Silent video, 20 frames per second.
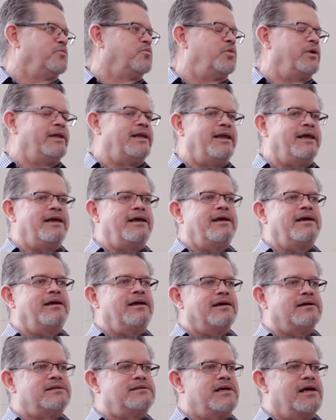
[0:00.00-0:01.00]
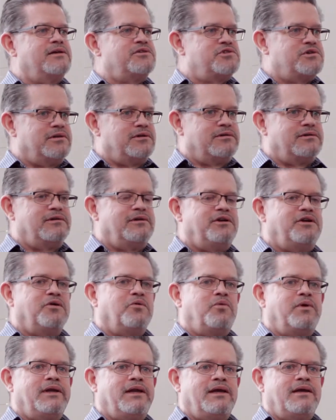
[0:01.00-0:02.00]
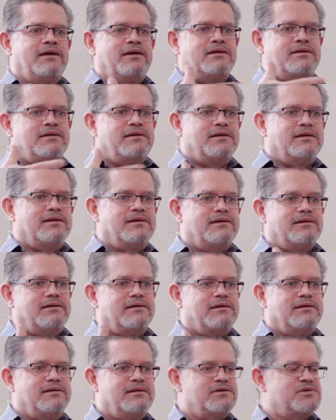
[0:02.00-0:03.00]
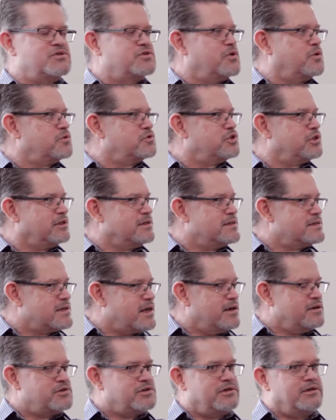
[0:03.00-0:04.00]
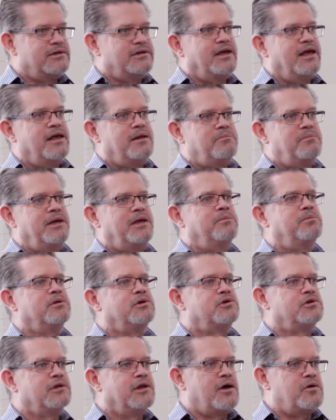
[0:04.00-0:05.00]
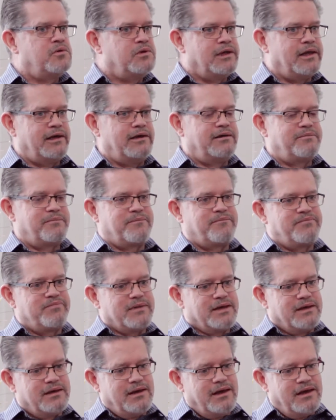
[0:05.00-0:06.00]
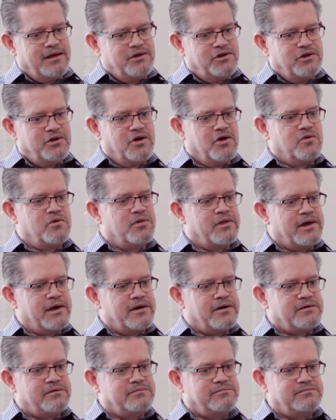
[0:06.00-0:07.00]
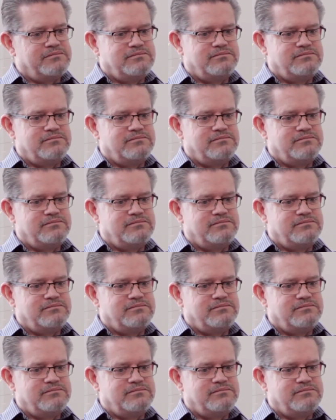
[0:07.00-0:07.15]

we need attention. We need this socialization, and people are lonely. And you go there